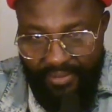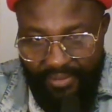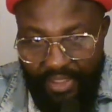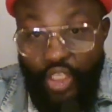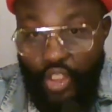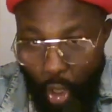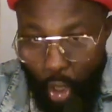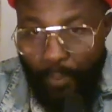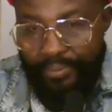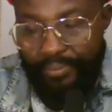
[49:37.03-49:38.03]
stop.
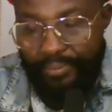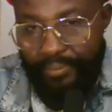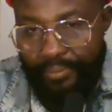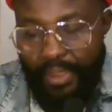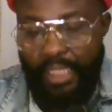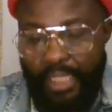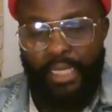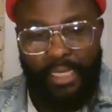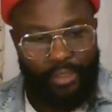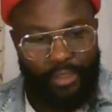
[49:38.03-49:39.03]

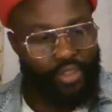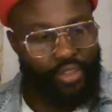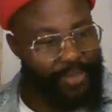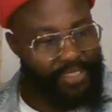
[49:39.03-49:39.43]
Let us repeat